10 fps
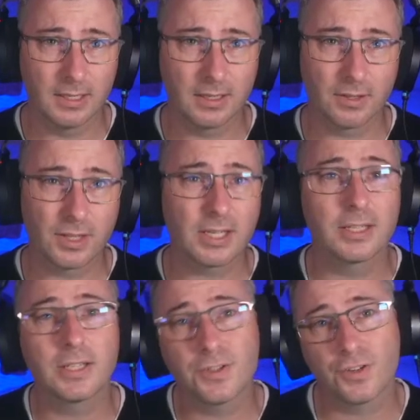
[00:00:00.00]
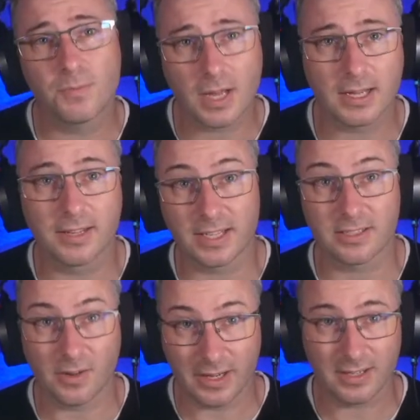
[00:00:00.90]
the clinician marking that's
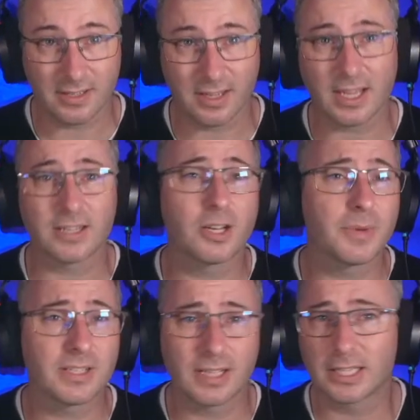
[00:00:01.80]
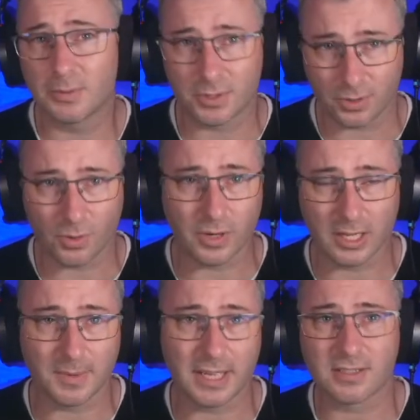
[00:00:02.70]
going to see that, know exactly what you're talking
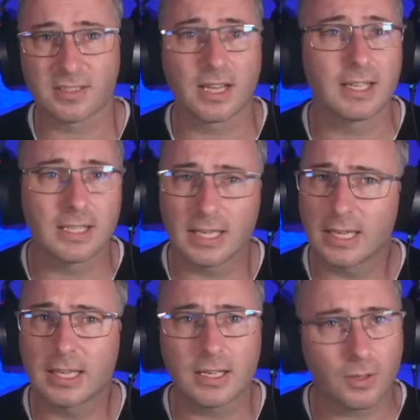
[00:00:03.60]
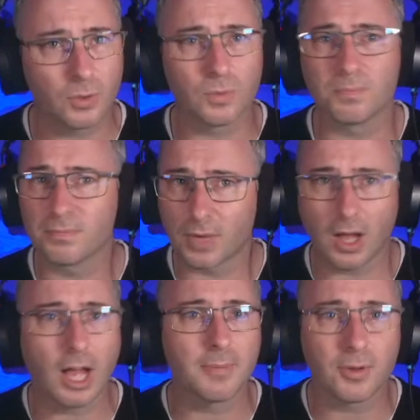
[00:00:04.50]
about and say, yeah, cool,
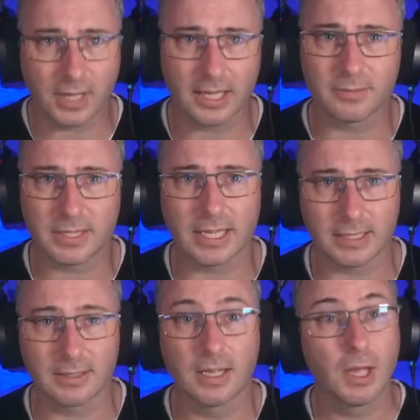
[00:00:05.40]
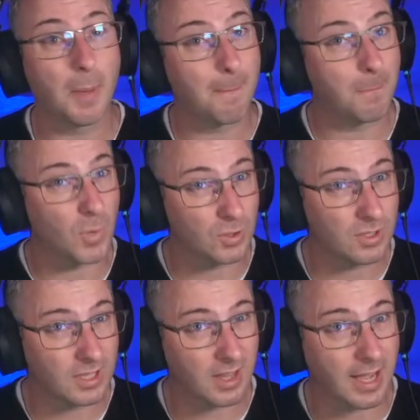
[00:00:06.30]
I'm okay with that, most
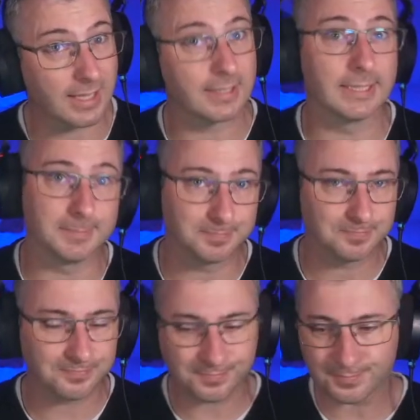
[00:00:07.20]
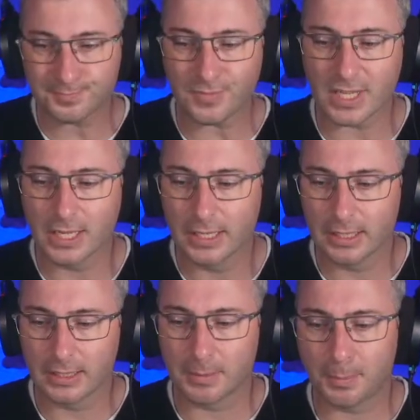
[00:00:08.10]
likely.
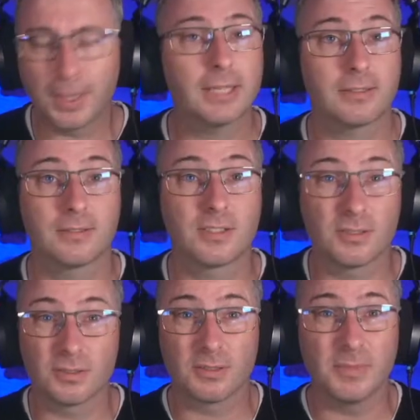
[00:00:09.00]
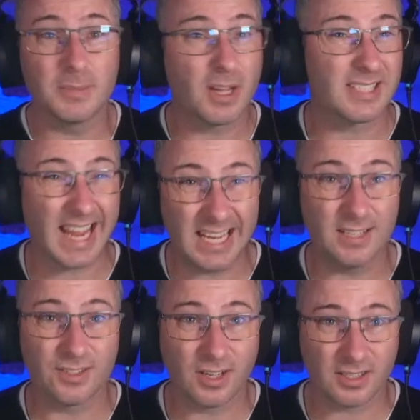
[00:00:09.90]
But to minimise any
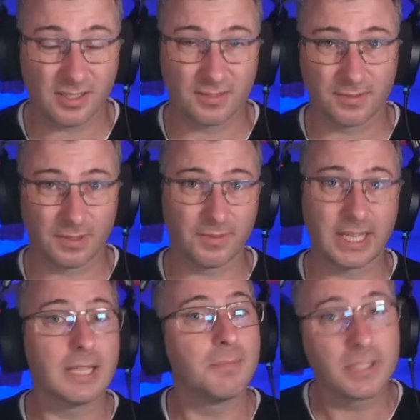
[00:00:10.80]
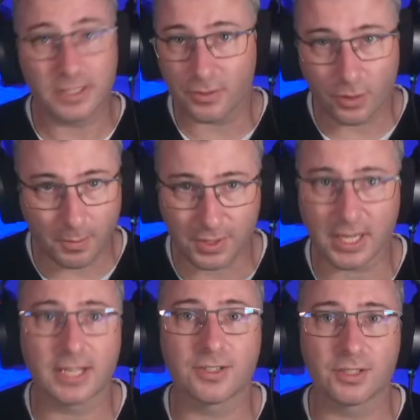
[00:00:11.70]
chance of any
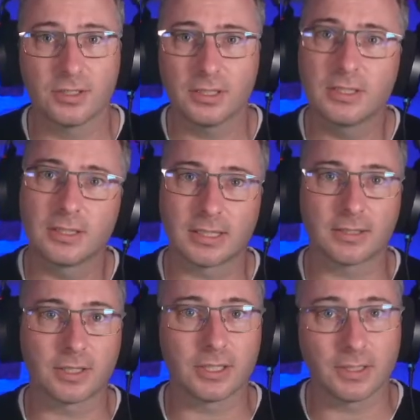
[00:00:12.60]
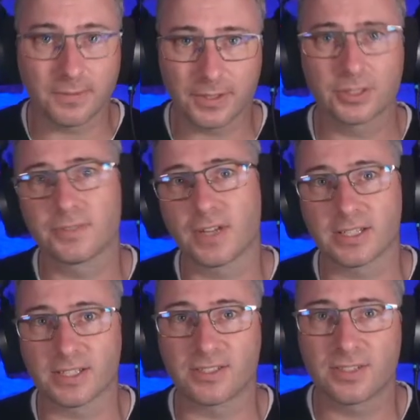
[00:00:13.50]
misinterpretation, the official advice
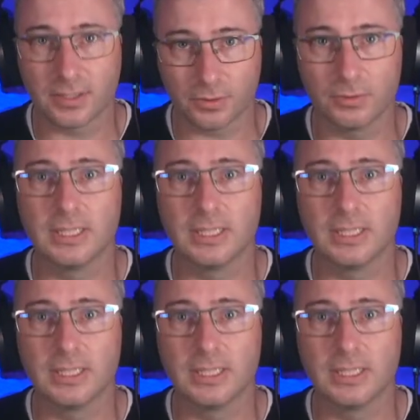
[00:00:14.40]
is still